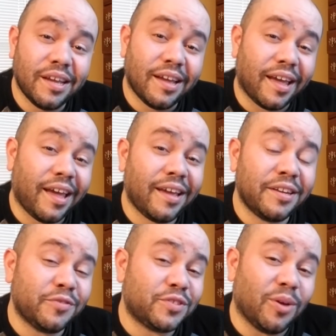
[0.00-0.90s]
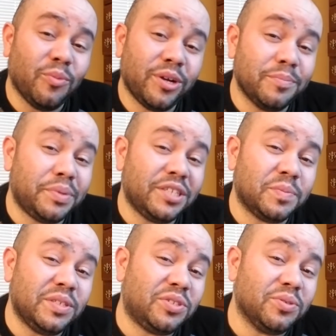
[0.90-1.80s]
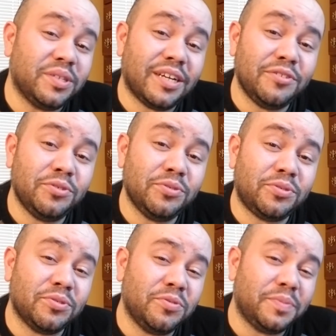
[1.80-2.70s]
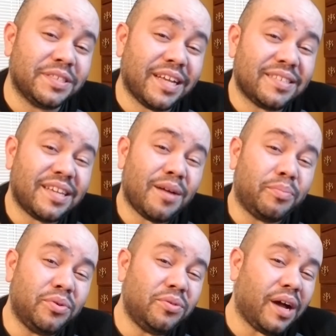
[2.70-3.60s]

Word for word: And if someone beats me to it on YouTube, is that taboo?